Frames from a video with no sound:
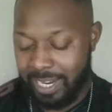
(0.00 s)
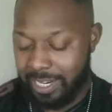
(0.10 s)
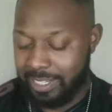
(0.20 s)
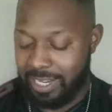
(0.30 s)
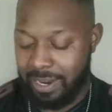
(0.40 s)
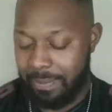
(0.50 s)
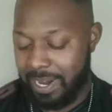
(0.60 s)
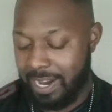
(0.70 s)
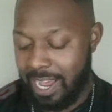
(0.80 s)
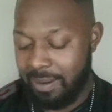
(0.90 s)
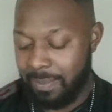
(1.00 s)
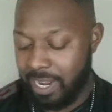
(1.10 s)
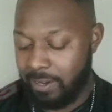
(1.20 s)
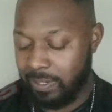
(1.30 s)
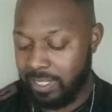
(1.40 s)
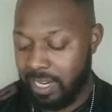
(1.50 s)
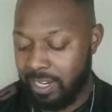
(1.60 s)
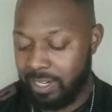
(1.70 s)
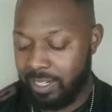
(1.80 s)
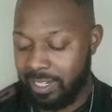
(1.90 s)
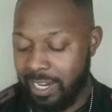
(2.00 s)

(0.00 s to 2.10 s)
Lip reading: Like I say, man, I got Emmanuel Sanders.